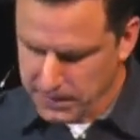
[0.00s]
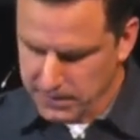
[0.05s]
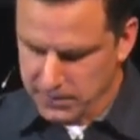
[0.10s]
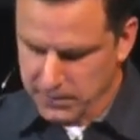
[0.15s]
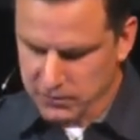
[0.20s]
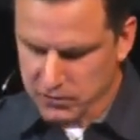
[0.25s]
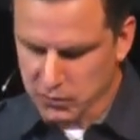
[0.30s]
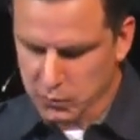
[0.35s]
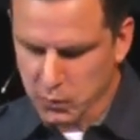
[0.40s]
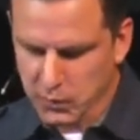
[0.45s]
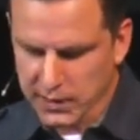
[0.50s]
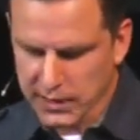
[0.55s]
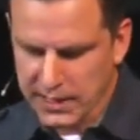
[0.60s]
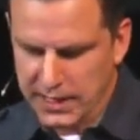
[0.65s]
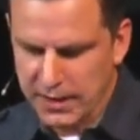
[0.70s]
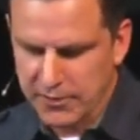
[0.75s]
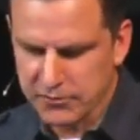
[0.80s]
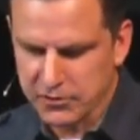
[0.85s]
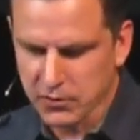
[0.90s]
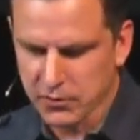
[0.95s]
This is when I
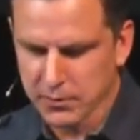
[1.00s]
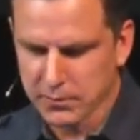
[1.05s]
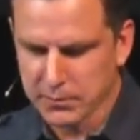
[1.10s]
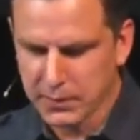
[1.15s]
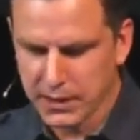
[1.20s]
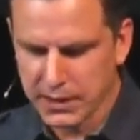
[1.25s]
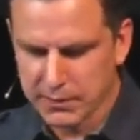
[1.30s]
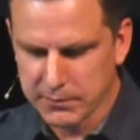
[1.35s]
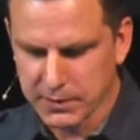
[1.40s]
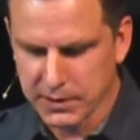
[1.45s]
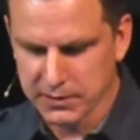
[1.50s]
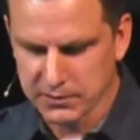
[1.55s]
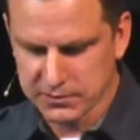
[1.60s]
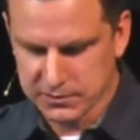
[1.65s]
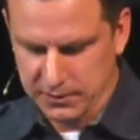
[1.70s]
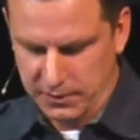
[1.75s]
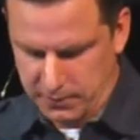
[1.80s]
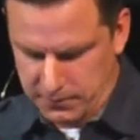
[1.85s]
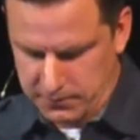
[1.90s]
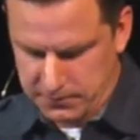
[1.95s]
have to remind
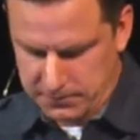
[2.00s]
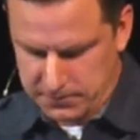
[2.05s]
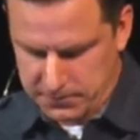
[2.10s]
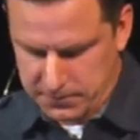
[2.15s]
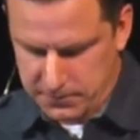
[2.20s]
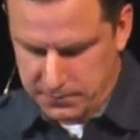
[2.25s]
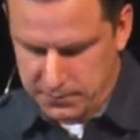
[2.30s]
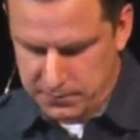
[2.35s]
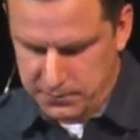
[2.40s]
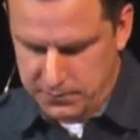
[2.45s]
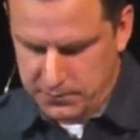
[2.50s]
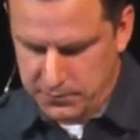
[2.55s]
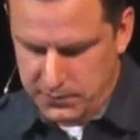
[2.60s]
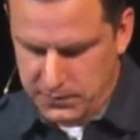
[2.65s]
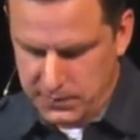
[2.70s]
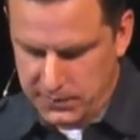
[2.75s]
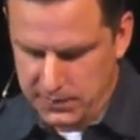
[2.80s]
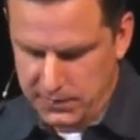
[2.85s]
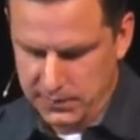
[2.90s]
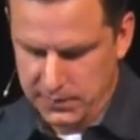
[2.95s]
myself
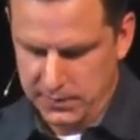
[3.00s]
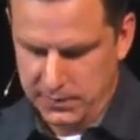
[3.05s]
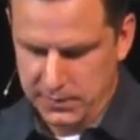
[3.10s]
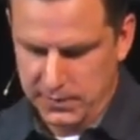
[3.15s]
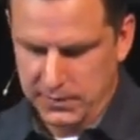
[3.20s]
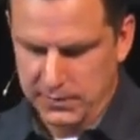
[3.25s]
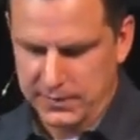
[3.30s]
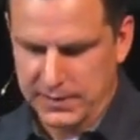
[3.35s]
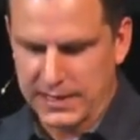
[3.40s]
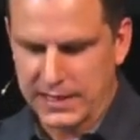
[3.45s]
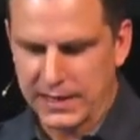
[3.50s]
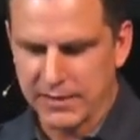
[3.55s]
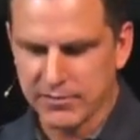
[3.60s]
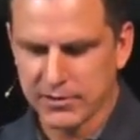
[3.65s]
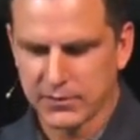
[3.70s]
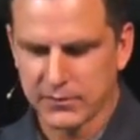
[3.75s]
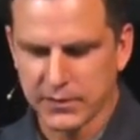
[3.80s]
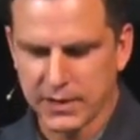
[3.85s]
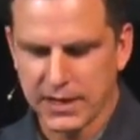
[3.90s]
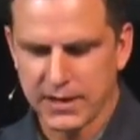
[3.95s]
that I haven't
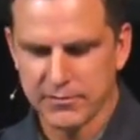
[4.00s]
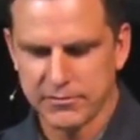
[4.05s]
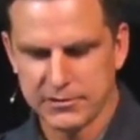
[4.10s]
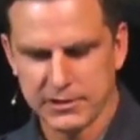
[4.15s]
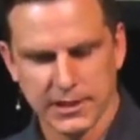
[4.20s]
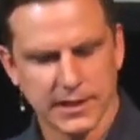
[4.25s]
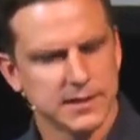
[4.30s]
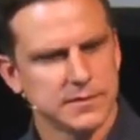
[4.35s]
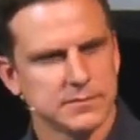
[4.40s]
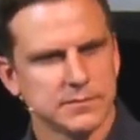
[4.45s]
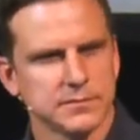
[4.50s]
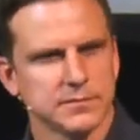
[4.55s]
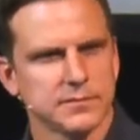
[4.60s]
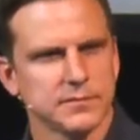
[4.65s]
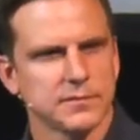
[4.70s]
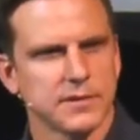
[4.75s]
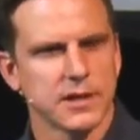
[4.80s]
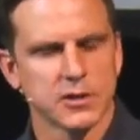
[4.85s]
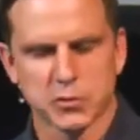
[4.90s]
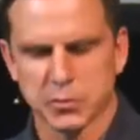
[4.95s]
arrived yet.
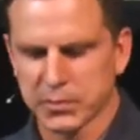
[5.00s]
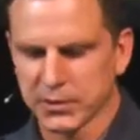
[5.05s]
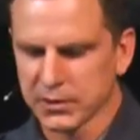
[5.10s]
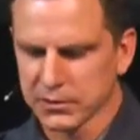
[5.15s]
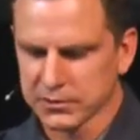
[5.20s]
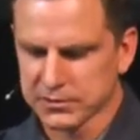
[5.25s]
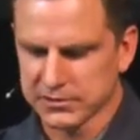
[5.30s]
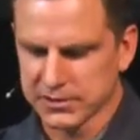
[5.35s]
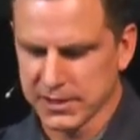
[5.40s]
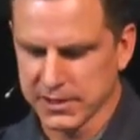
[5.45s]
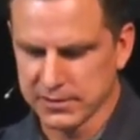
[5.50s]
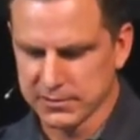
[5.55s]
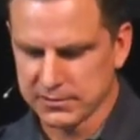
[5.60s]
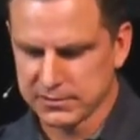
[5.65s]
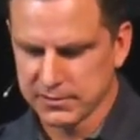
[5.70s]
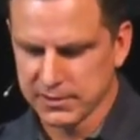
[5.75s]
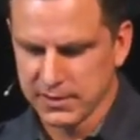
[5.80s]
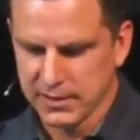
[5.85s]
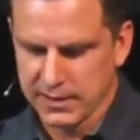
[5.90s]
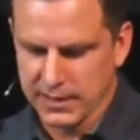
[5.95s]
As Paul says
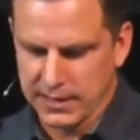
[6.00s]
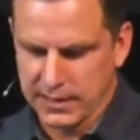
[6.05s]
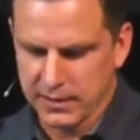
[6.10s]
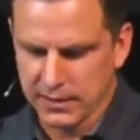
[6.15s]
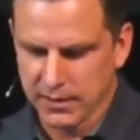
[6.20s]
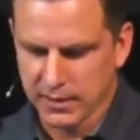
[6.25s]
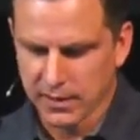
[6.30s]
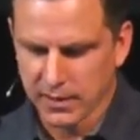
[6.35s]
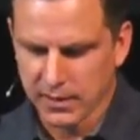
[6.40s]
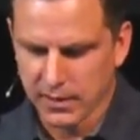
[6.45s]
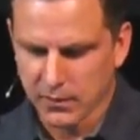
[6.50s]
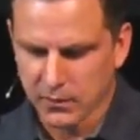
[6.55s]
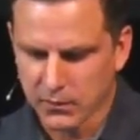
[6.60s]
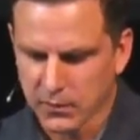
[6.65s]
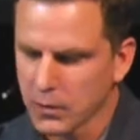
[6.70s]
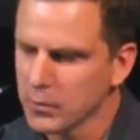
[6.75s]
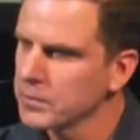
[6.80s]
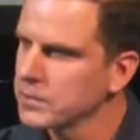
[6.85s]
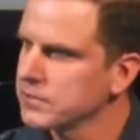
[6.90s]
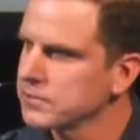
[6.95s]
in
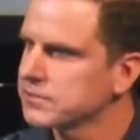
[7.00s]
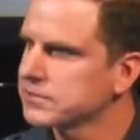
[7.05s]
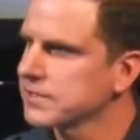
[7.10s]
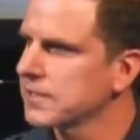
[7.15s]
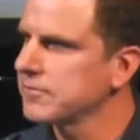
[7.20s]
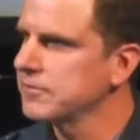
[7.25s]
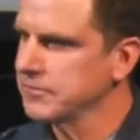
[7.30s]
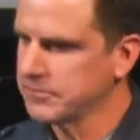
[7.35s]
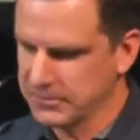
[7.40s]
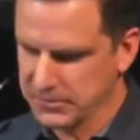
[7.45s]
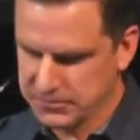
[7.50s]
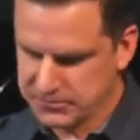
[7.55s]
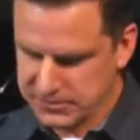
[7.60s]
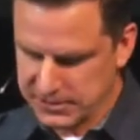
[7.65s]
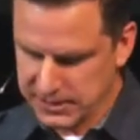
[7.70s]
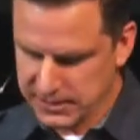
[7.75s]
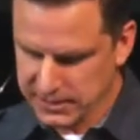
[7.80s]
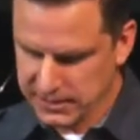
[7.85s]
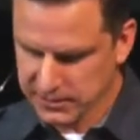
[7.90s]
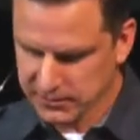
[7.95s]
Romans
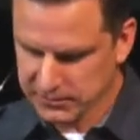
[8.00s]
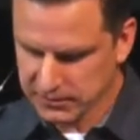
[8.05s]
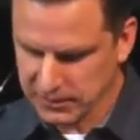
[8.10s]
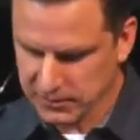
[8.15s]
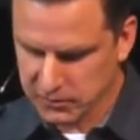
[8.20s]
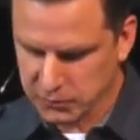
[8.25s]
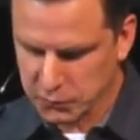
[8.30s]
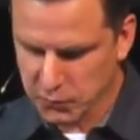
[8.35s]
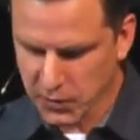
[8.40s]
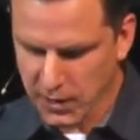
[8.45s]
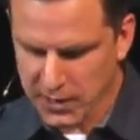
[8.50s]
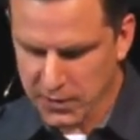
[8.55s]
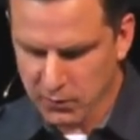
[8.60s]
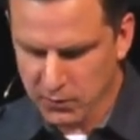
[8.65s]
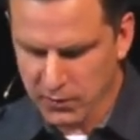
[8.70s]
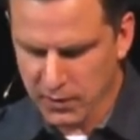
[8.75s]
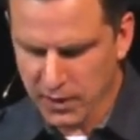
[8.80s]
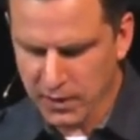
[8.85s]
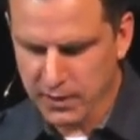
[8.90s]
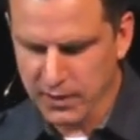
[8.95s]
7:15. He says, "For I do
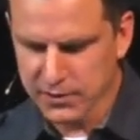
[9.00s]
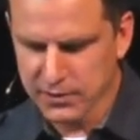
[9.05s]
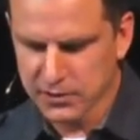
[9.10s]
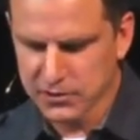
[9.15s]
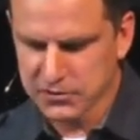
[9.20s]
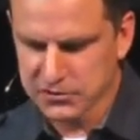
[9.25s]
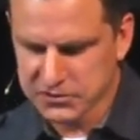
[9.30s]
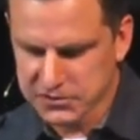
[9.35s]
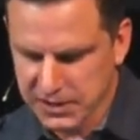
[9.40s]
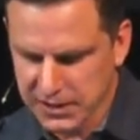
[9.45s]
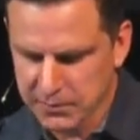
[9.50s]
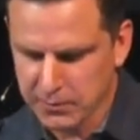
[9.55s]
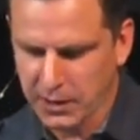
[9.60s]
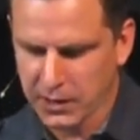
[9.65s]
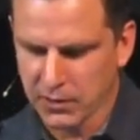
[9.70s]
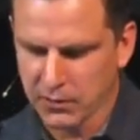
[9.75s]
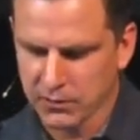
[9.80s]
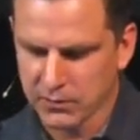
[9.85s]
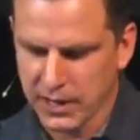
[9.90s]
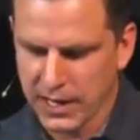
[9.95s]
not understand my
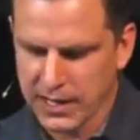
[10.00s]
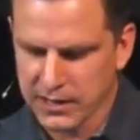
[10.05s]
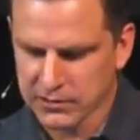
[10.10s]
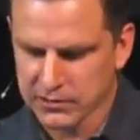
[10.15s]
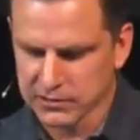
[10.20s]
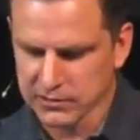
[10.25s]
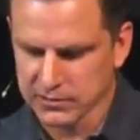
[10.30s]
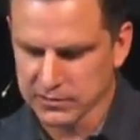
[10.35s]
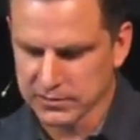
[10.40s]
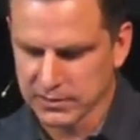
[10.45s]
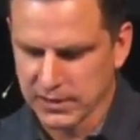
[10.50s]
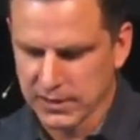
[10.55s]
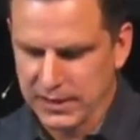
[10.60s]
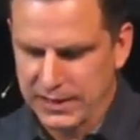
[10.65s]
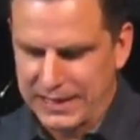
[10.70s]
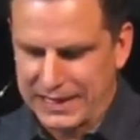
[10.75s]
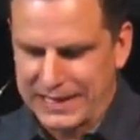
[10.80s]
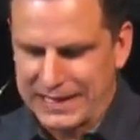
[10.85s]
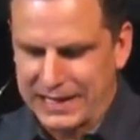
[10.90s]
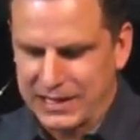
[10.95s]
own actions,
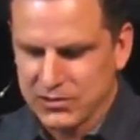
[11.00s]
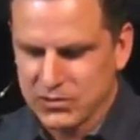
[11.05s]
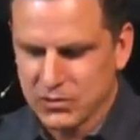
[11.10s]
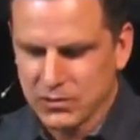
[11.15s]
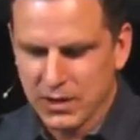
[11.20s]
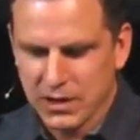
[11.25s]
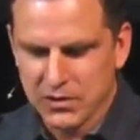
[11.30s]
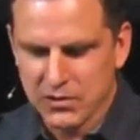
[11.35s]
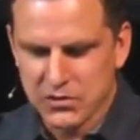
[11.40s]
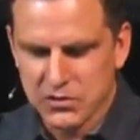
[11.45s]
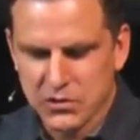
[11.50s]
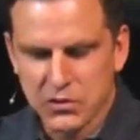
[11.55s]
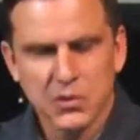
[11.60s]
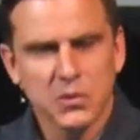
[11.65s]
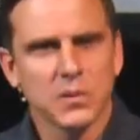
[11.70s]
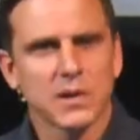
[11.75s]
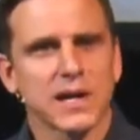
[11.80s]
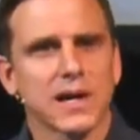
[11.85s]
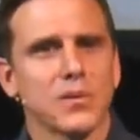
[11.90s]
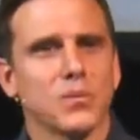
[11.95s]
and I do not do
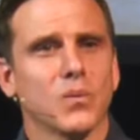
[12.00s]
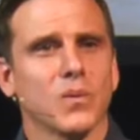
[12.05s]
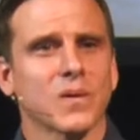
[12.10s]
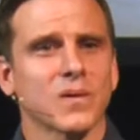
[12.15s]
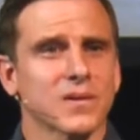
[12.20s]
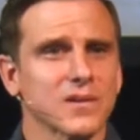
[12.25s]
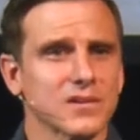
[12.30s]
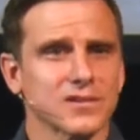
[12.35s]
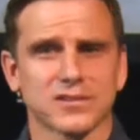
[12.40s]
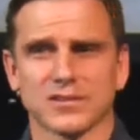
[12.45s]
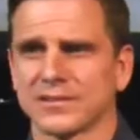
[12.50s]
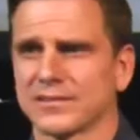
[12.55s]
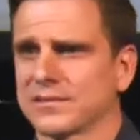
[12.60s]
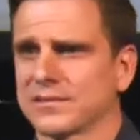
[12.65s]
what I want."